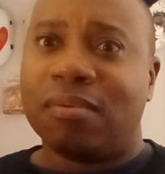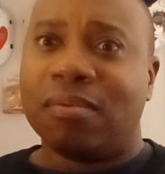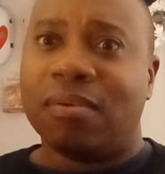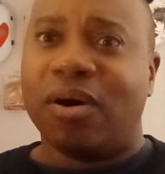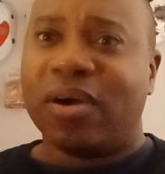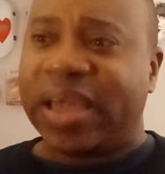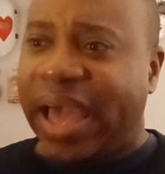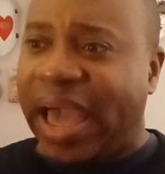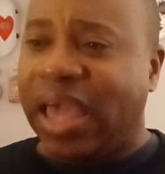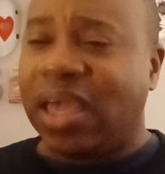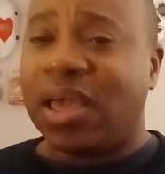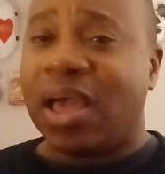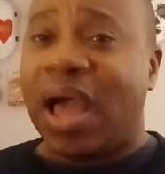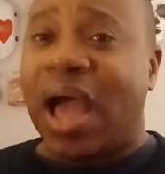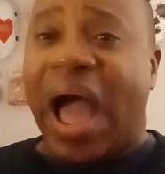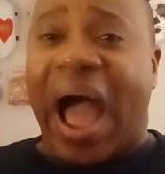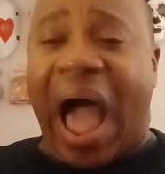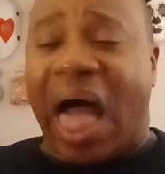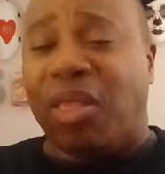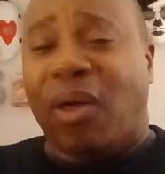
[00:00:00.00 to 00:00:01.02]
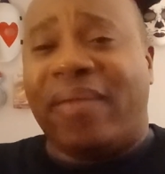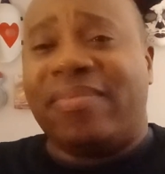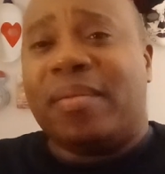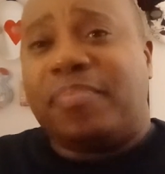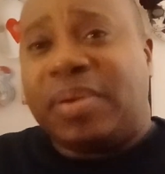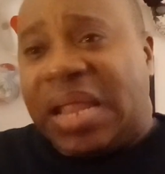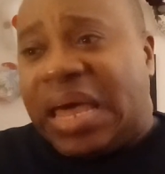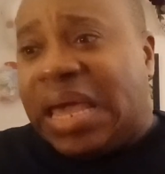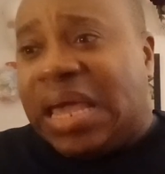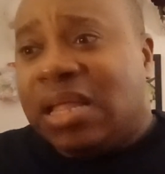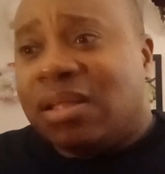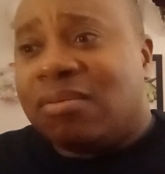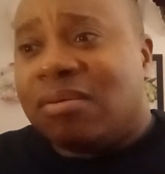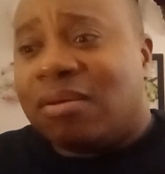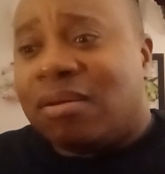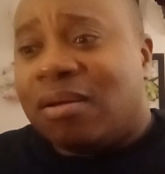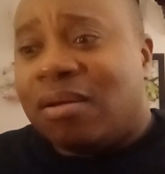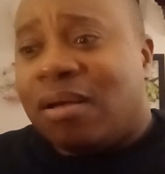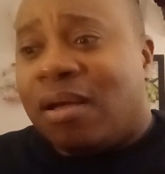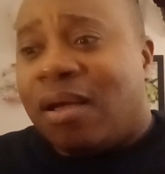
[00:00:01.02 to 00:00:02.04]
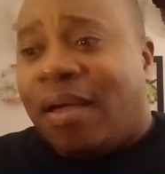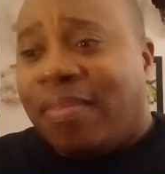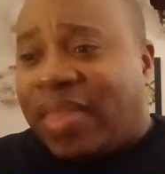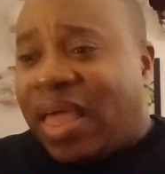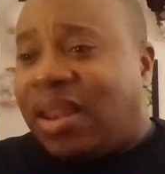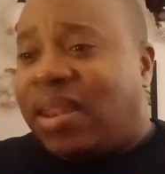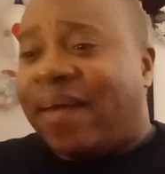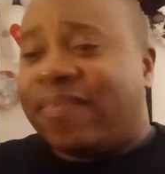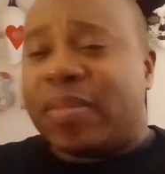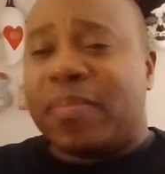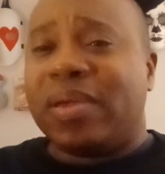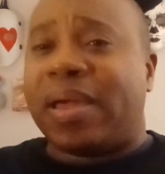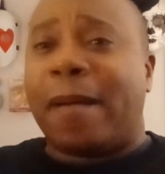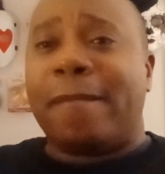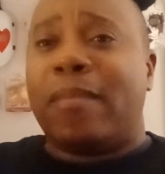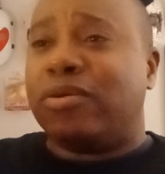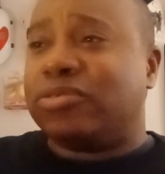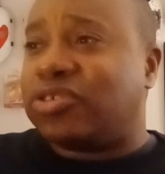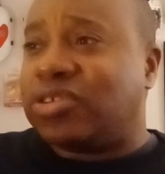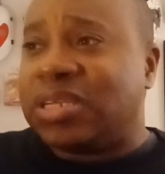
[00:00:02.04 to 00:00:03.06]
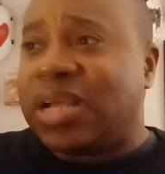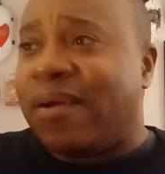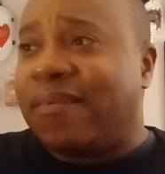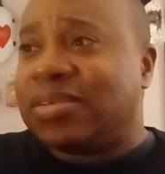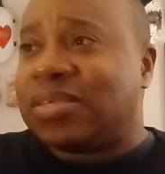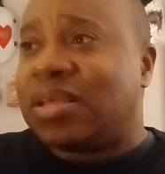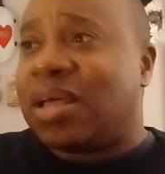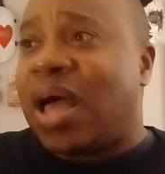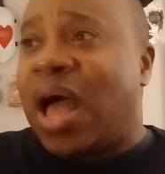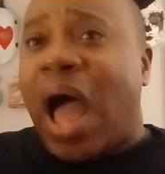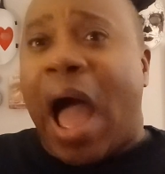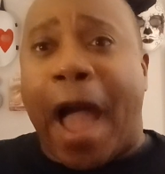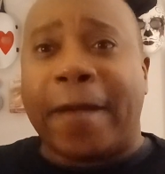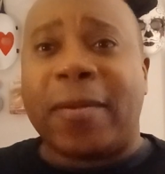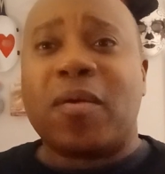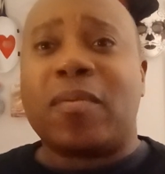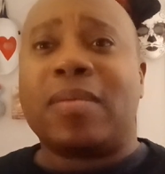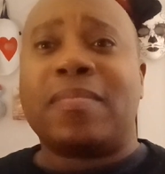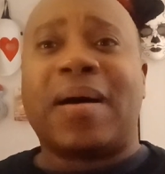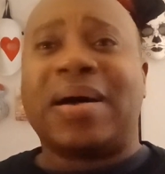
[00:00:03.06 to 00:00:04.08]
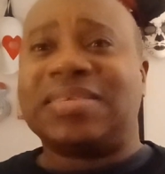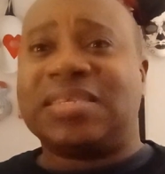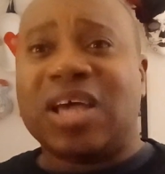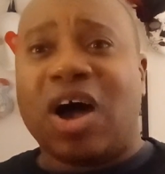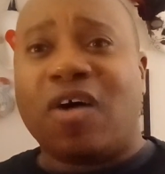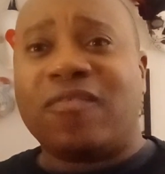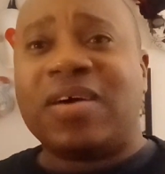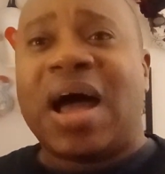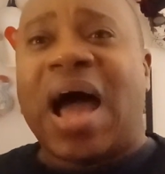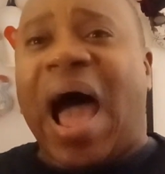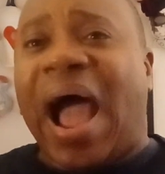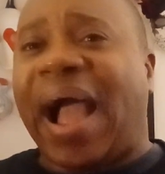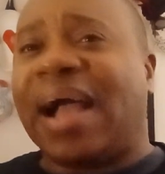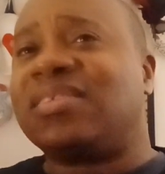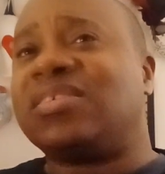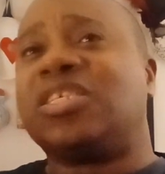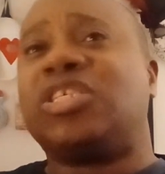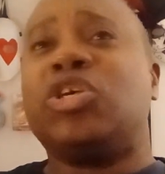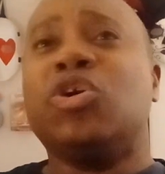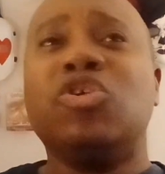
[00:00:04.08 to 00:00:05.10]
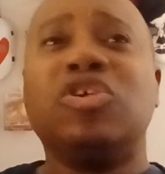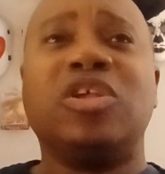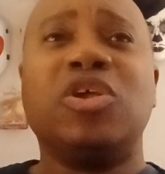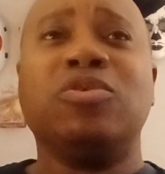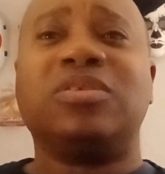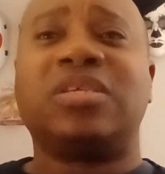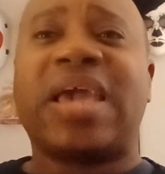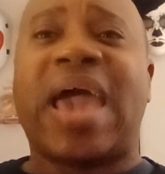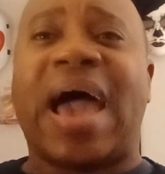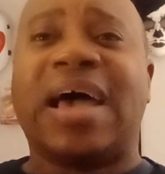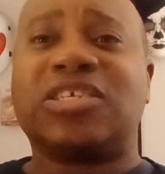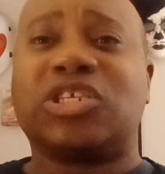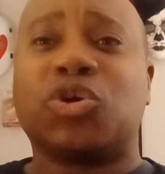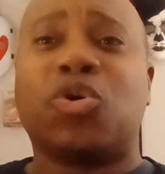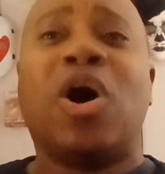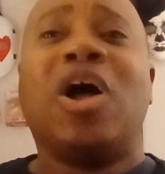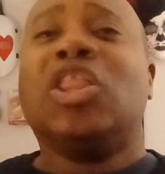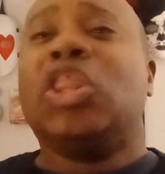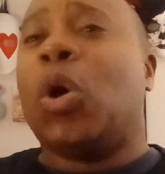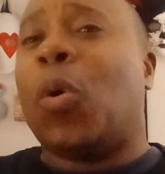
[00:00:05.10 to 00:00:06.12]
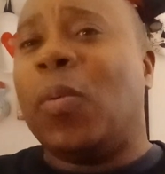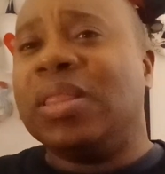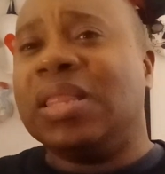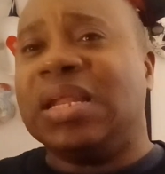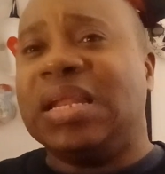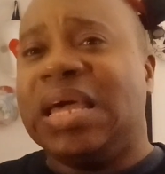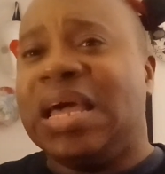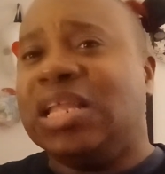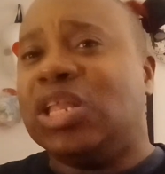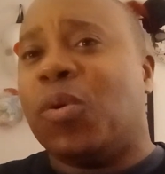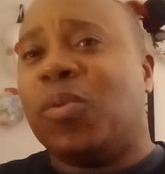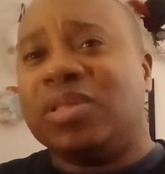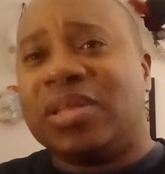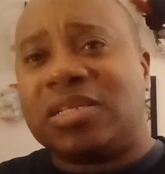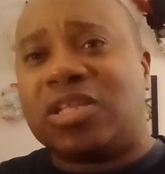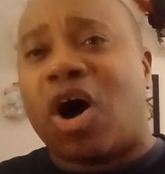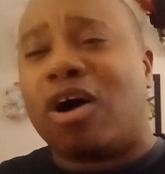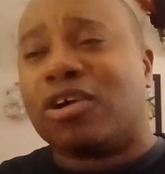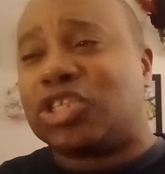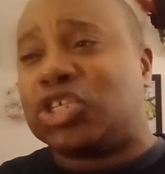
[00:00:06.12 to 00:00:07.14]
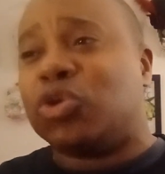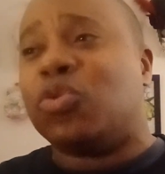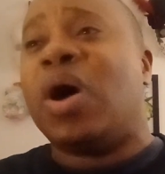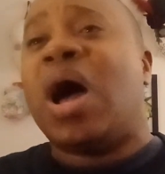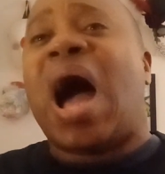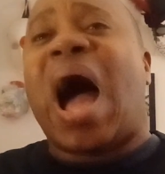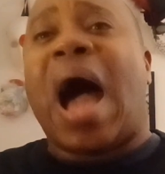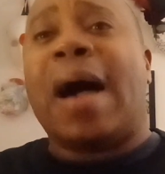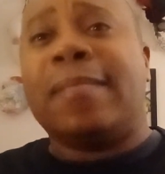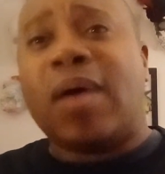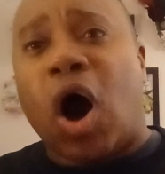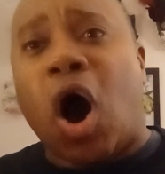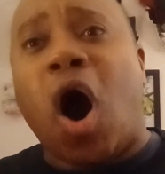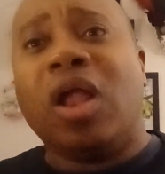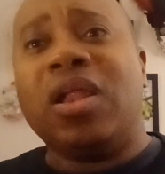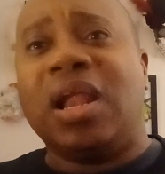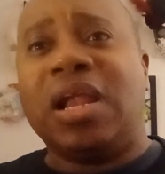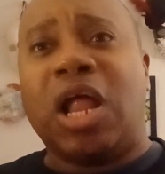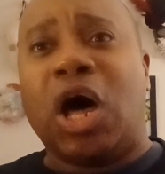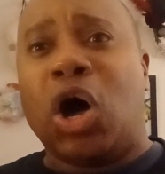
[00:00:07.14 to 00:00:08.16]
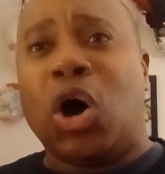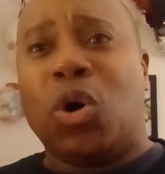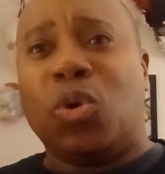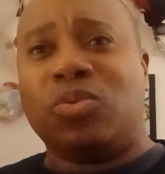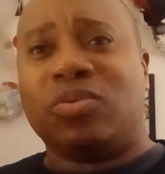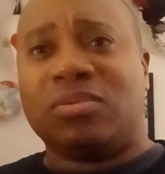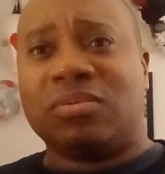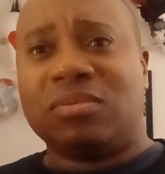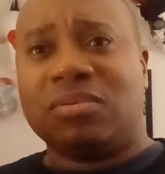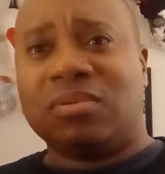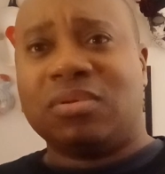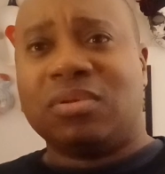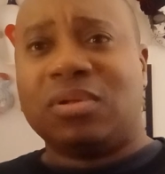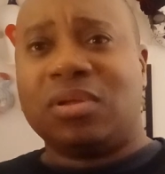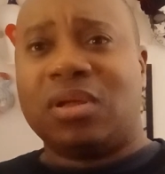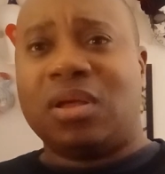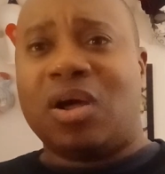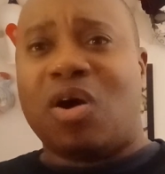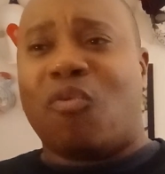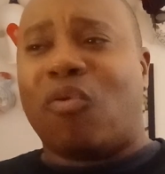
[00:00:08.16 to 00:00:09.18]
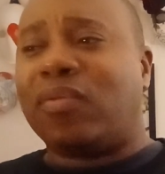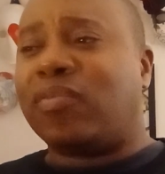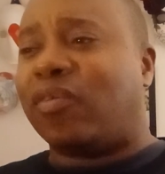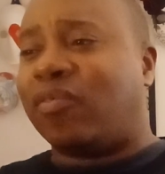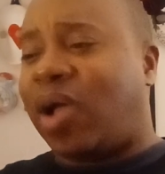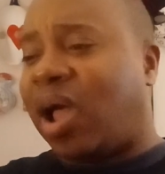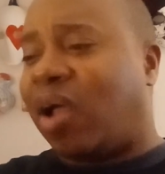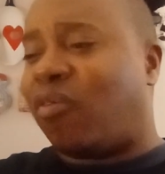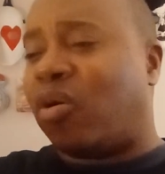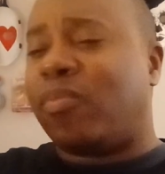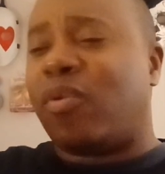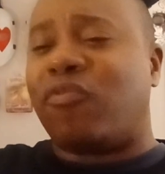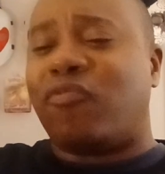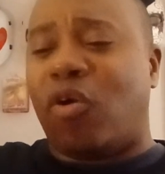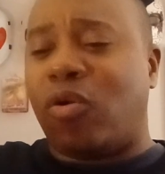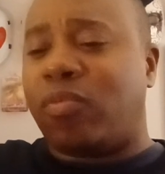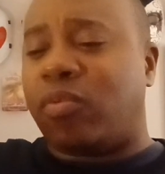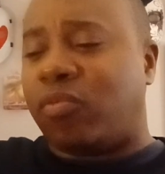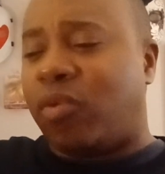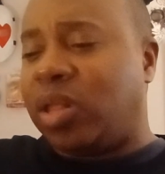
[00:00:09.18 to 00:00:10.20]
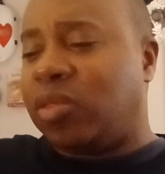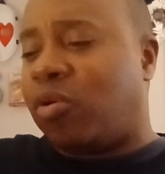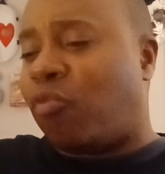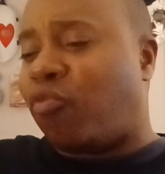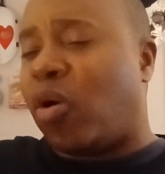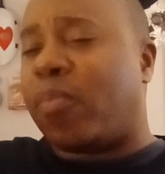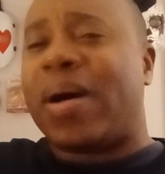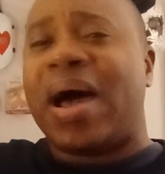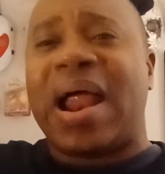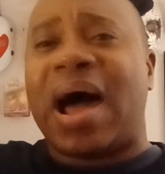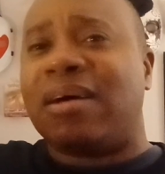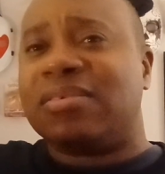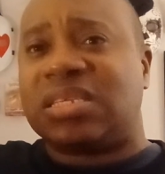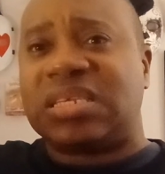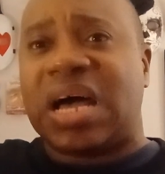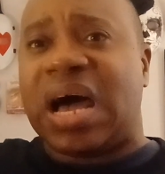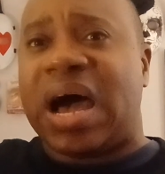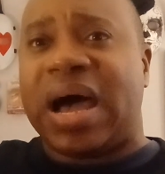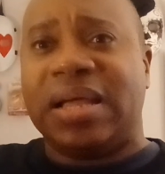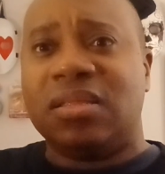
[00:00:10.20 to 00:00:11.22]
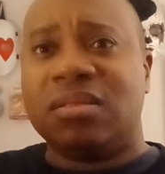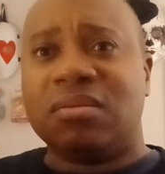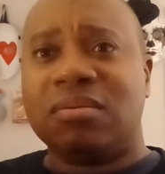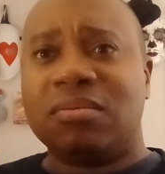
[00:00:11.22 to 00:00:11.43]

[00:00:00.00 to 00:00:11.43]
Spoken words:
Okay? I don't have the blade. They left to become mercenaries. I'm here by myself. I got this huge, huge castle. No one to lead, no one to talk to. I'm all alone. I got one robot outside.